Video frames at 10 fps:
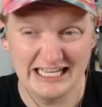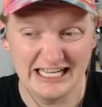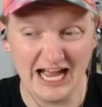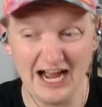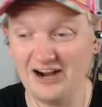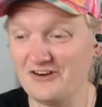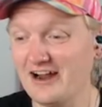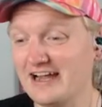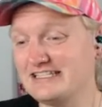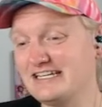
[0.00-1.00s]
All
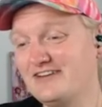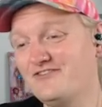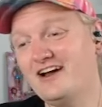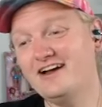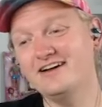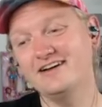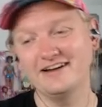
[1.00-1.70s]
right, Diva.